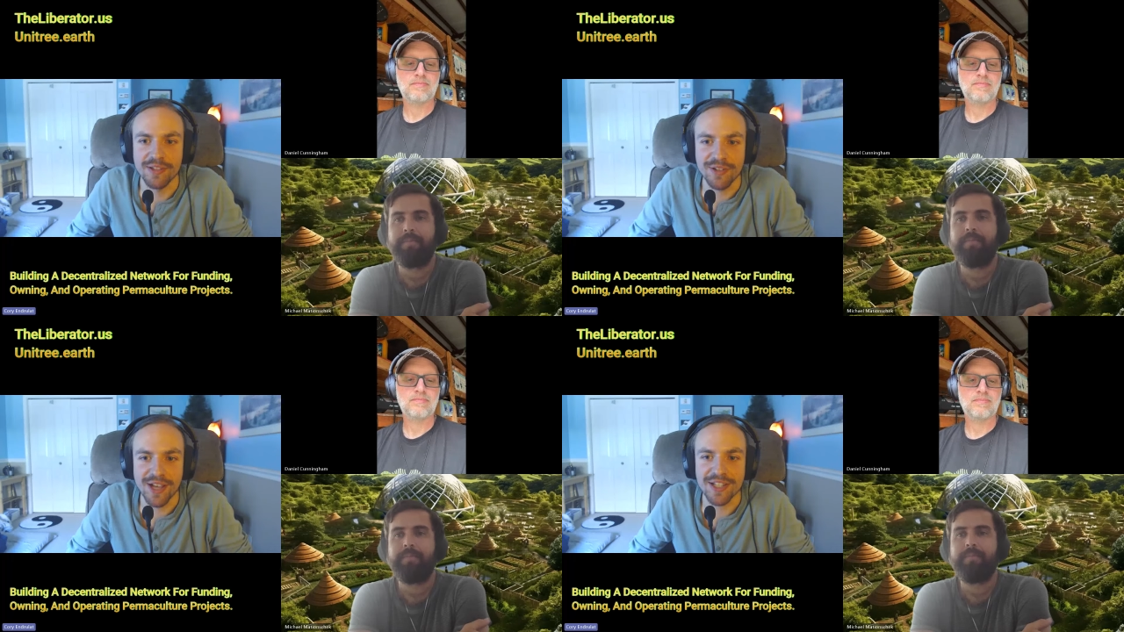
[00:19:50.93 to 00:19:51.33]

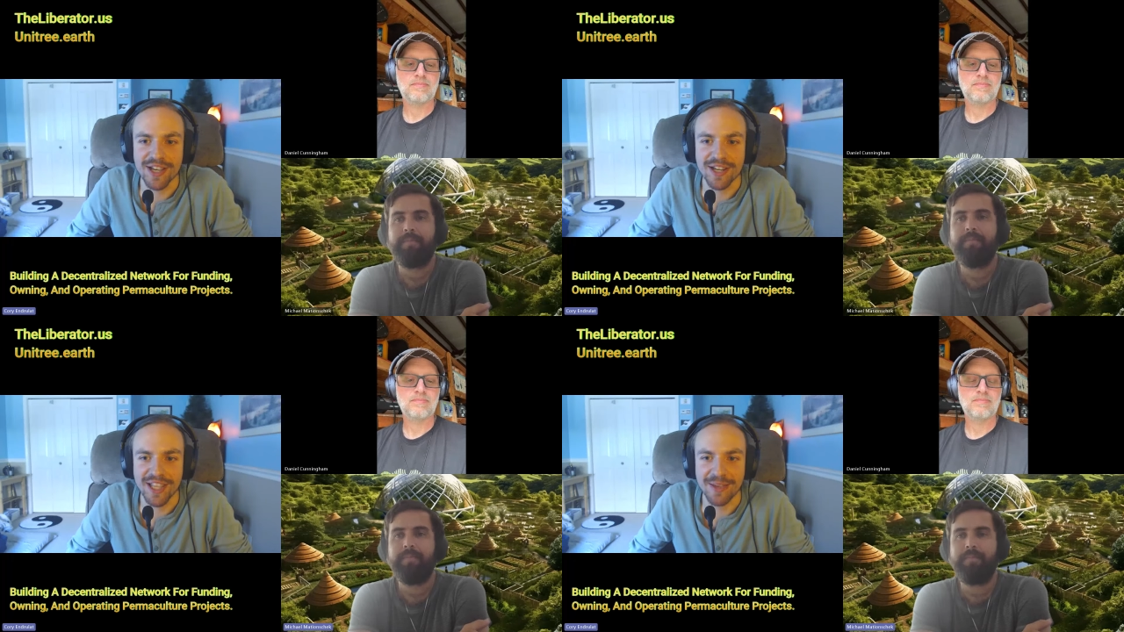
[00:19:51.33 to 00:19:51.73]
Speaker 1: And then you
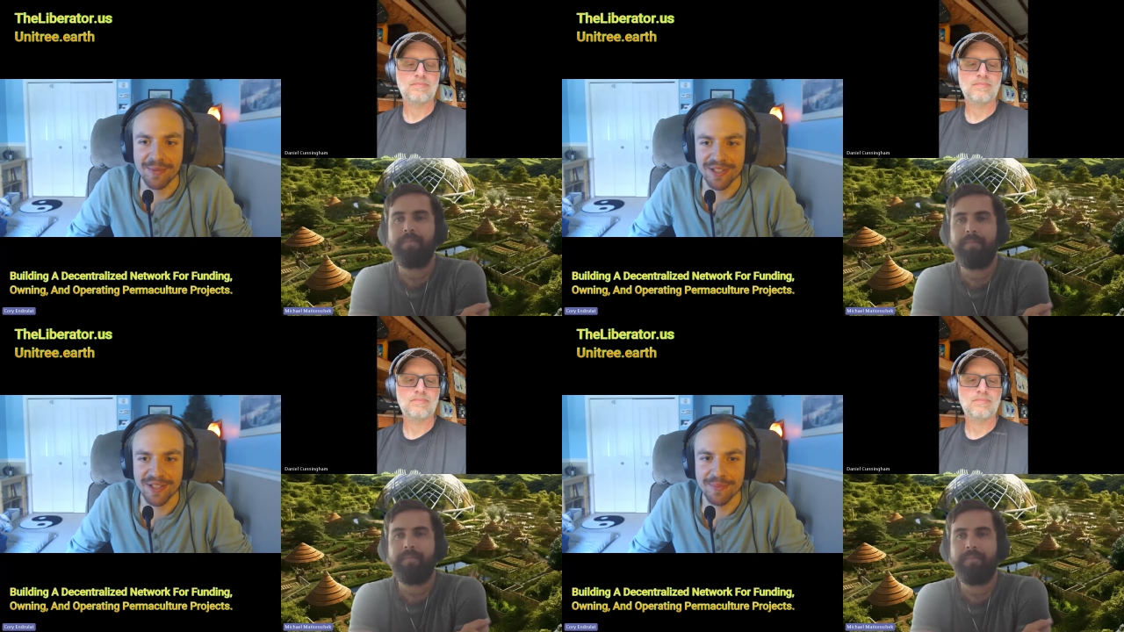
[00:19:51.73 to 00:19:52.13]
guys kind of
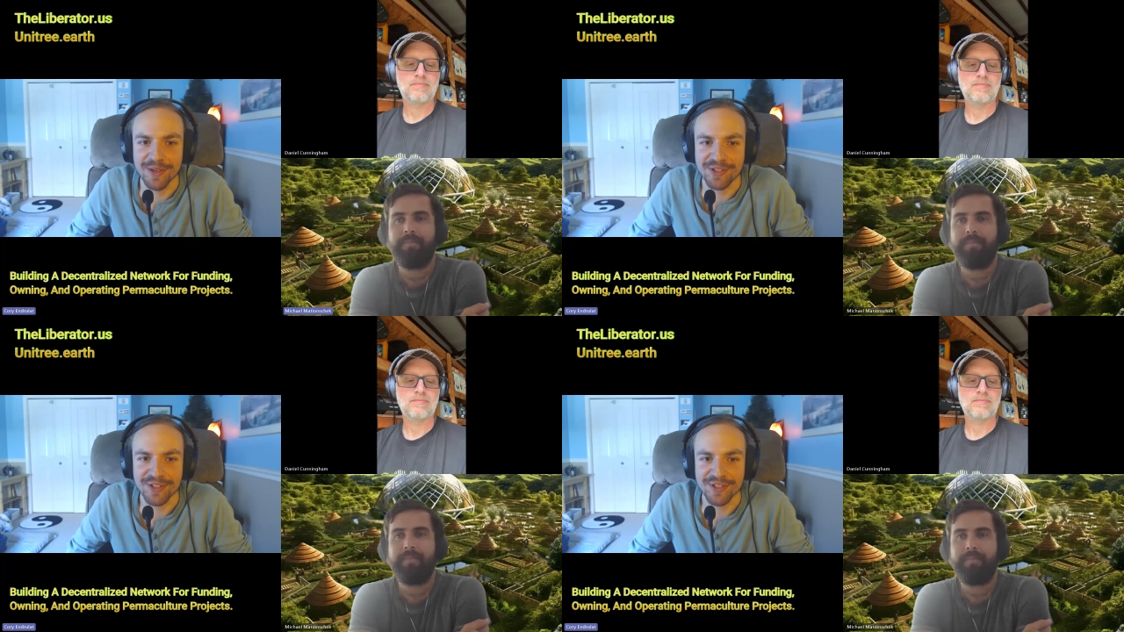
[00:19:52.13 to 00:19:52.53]
mm-hmm. came into
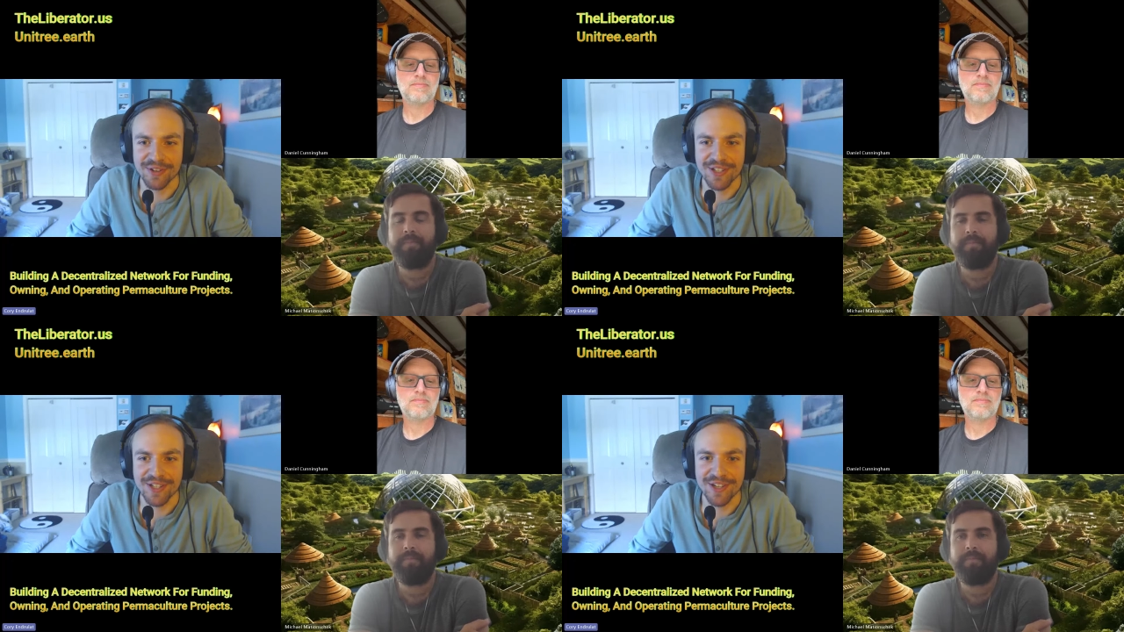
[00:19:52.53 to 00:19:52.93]
the
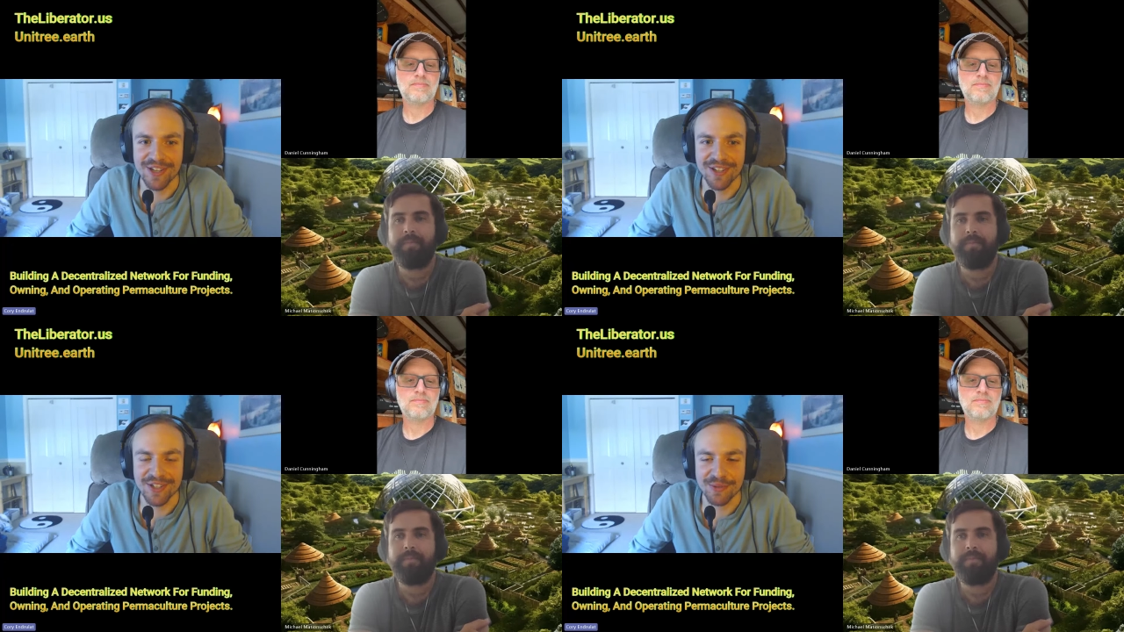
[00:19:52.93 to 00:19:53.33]
picture. So is
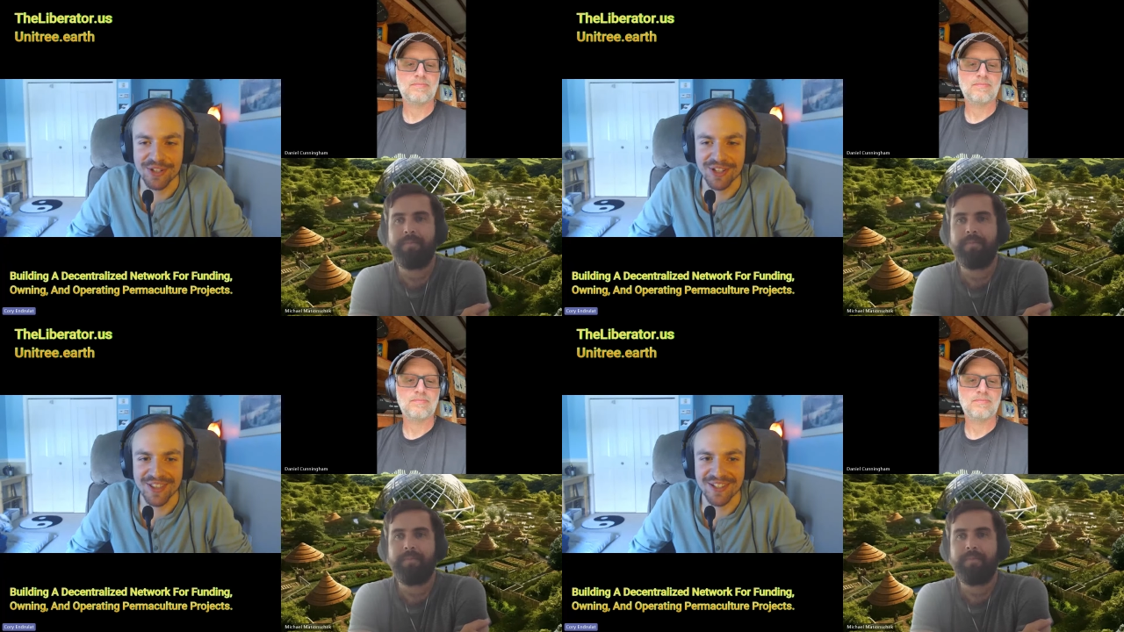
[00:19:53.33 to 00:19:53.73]
he
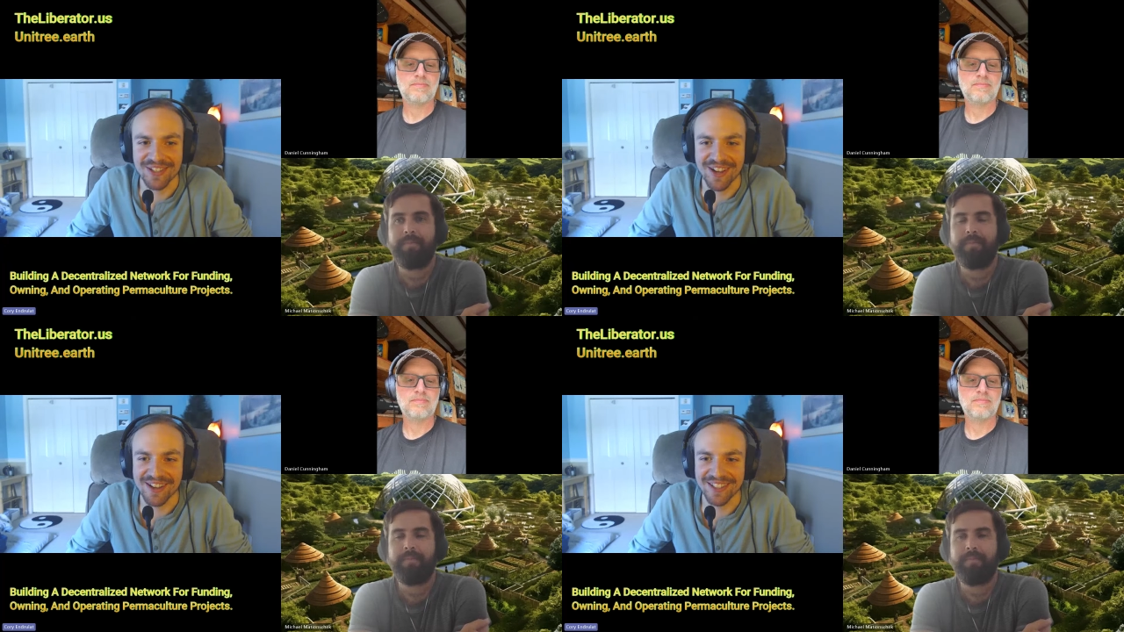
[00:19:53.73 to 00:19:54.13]
switching
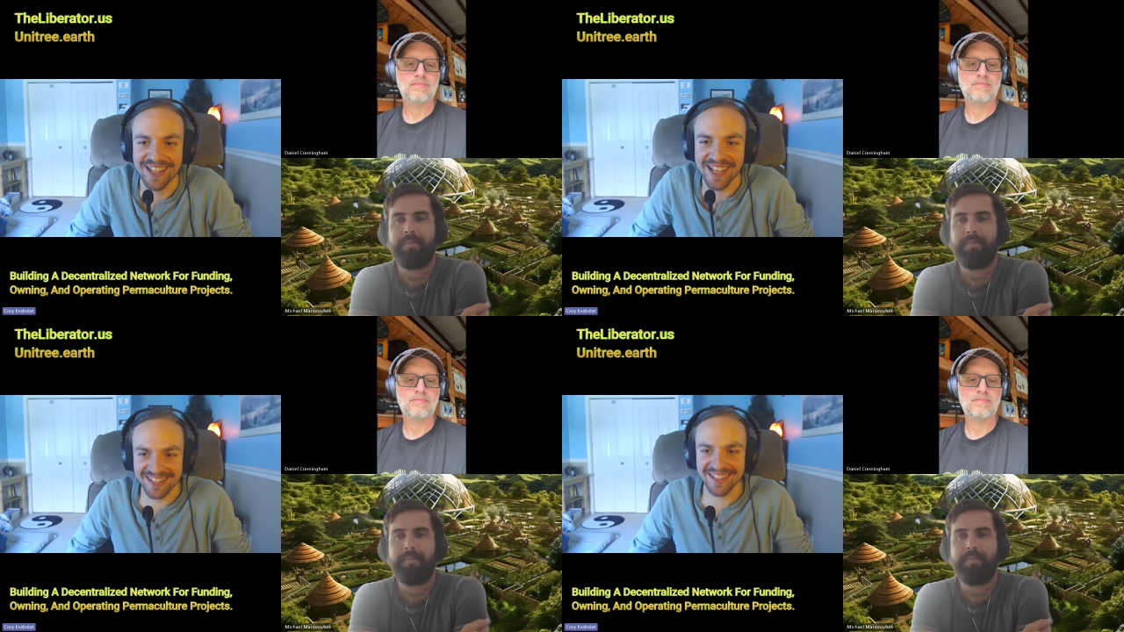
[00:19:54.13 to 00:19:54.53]
things
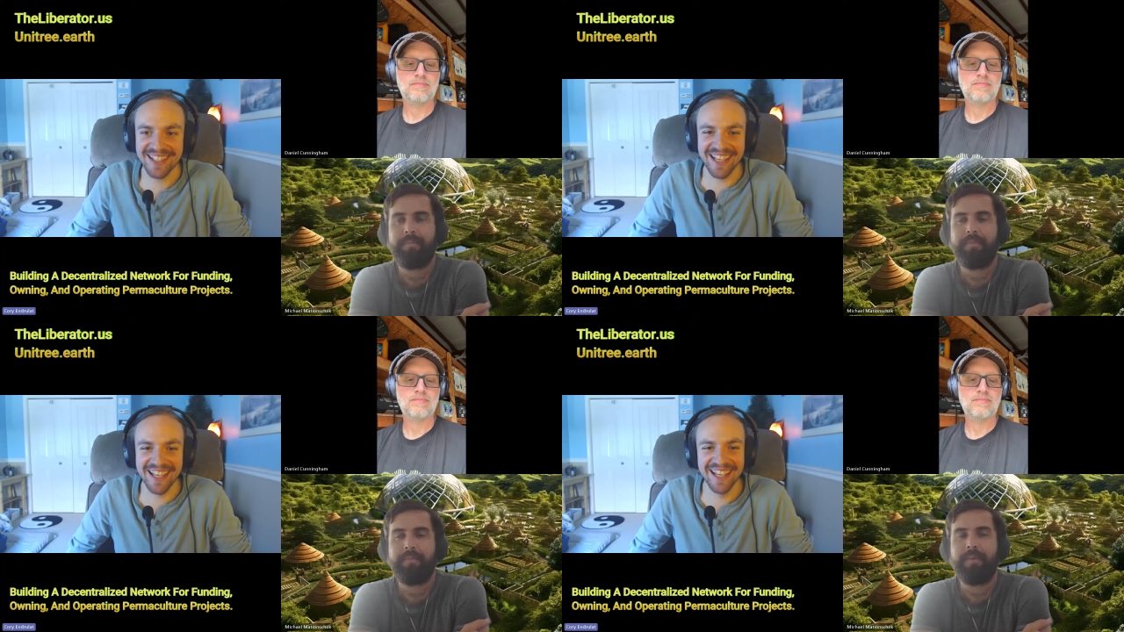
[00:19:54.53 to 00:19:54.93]
around again?